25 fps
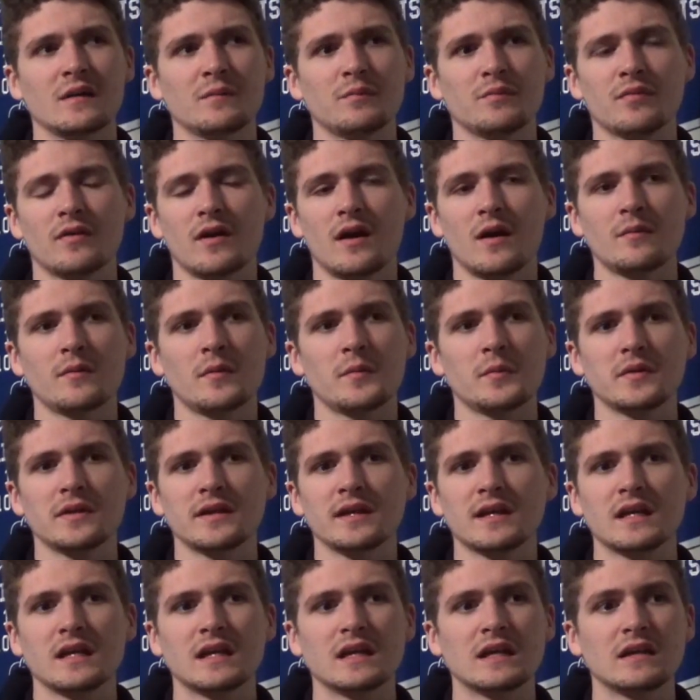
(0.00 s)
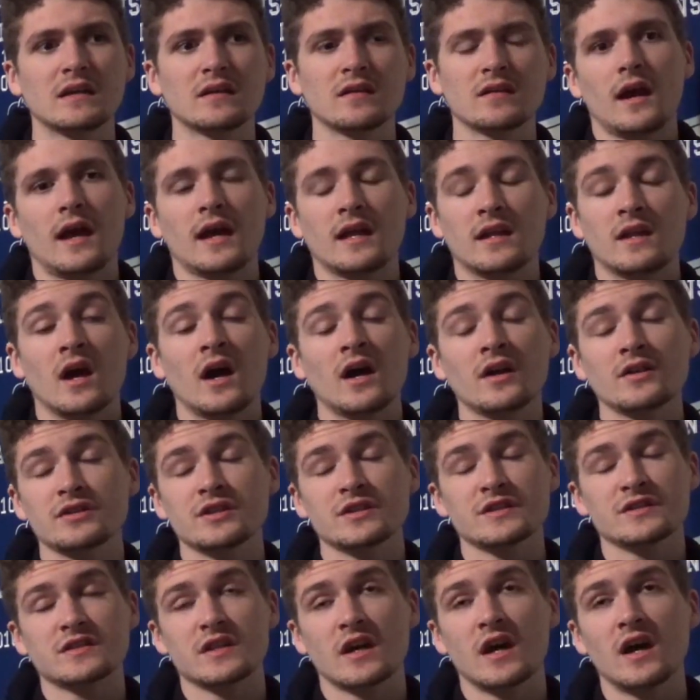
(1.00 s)
probably, and not
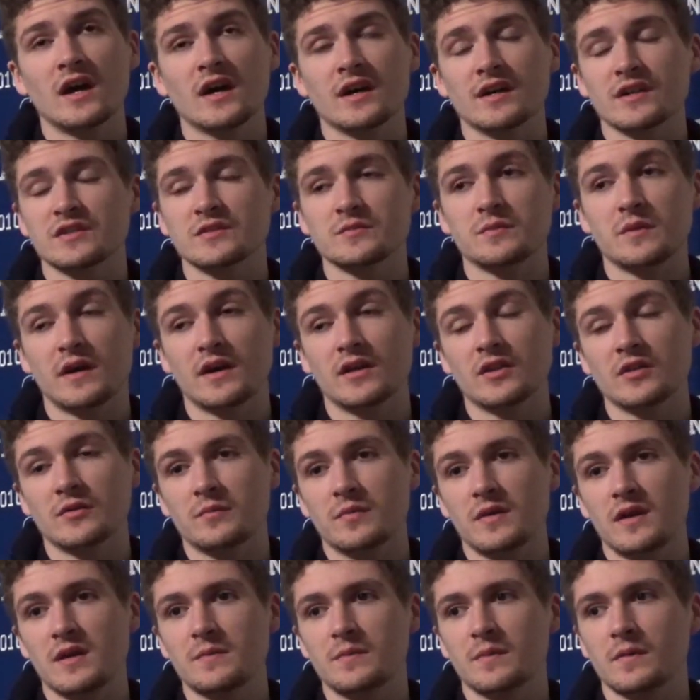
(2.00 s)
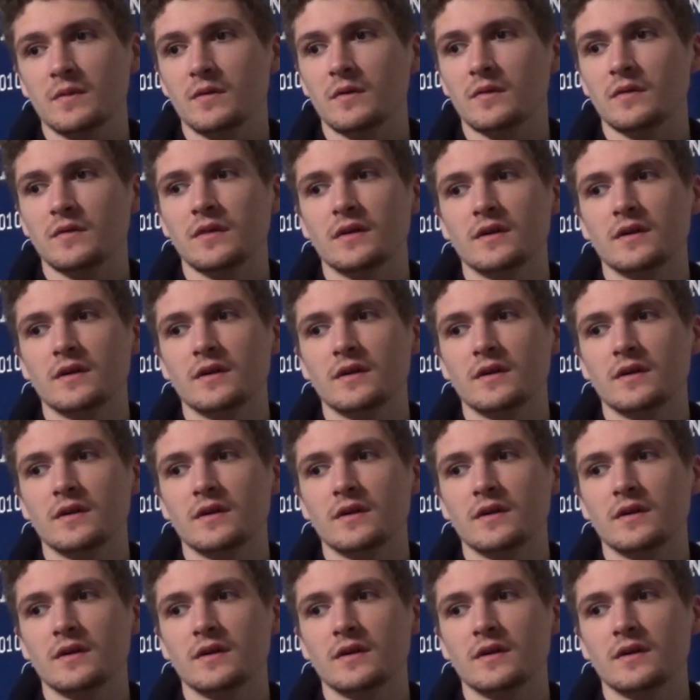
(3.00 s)
just us, but other people.